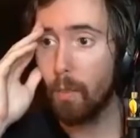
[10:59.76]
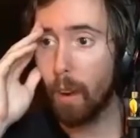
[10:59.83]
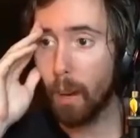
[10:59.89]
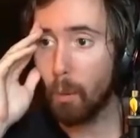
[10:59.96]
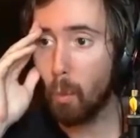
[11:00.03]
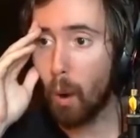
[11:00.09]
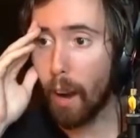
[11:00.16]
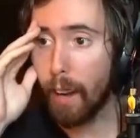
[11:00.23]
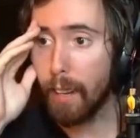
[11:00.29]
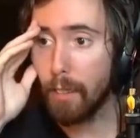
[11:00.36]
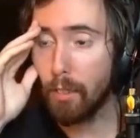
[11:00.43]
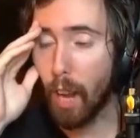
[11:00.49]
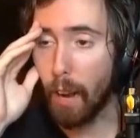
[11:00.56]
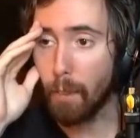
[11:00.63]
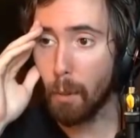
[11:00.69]
Like, why
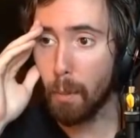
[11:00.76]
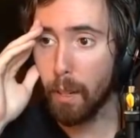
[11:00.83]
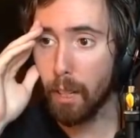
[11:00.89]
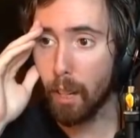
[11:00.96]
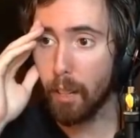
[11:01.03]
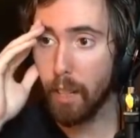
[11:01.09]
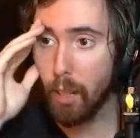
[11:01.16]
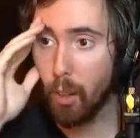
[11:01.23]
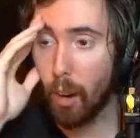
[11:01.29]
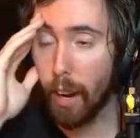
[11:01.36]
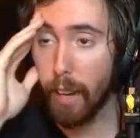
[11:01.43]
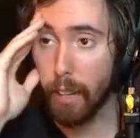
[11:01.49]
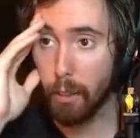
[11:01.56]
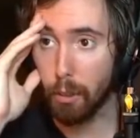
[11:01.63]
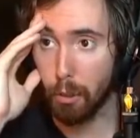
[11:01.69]
is everybody on the
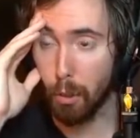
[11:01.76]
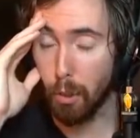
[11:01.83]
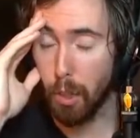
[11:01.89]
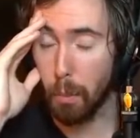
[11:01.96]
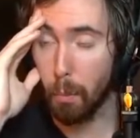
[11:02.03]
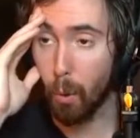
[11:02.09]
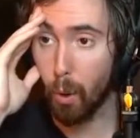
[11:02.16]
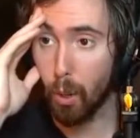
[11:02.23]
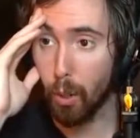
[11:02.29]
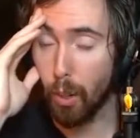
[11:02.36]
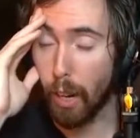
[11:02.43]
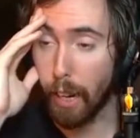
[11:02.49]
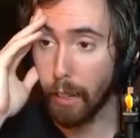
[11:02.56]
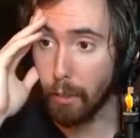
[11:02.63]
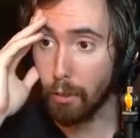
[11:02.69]
alliance so
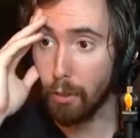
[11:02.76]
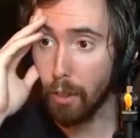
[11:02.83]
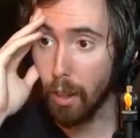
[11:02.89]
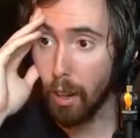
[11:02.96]
demoralized?